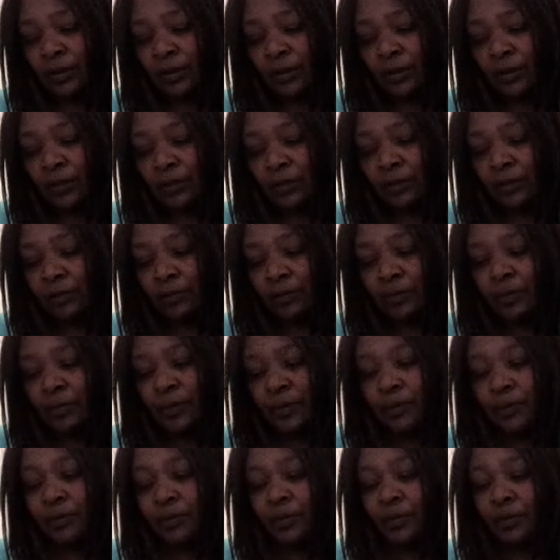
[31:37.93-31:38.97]
a little
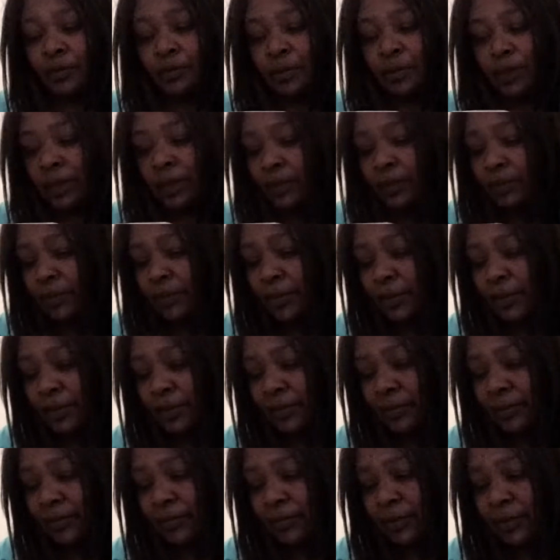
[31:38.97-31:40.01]
bit below the
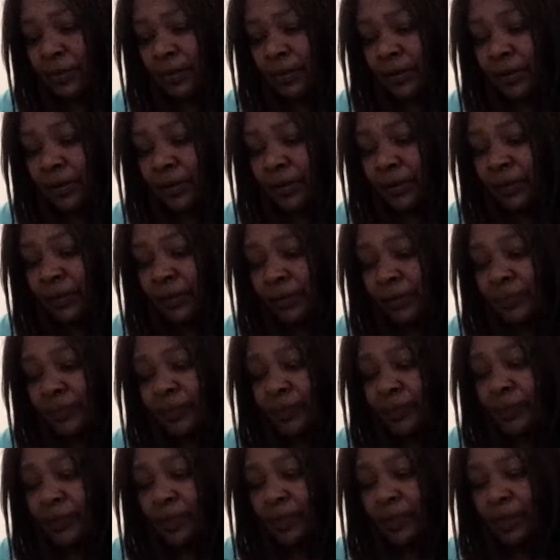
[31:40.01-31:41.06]
headband, but not
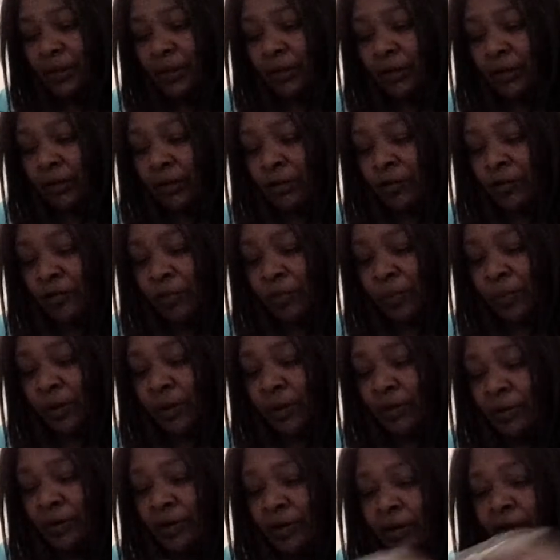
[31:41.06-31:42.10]
like
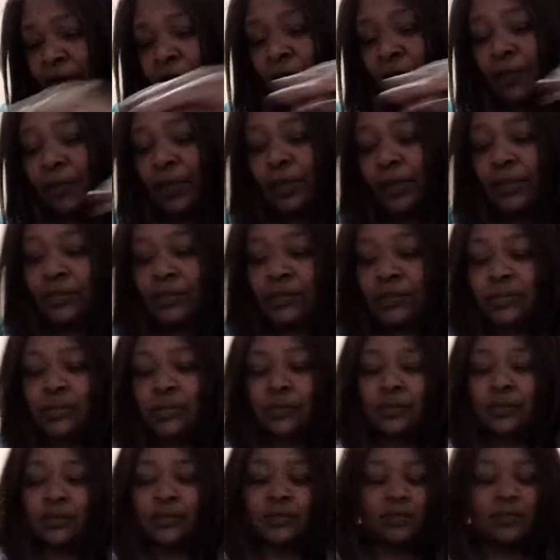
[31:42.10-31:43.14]
overpowering her face.
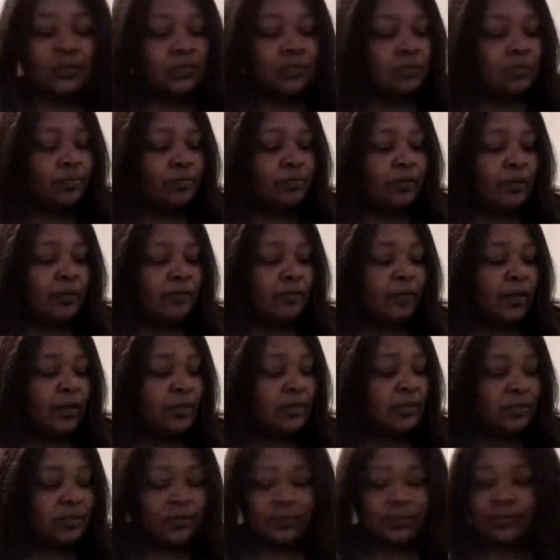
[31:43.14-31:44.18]
She's a pretty face.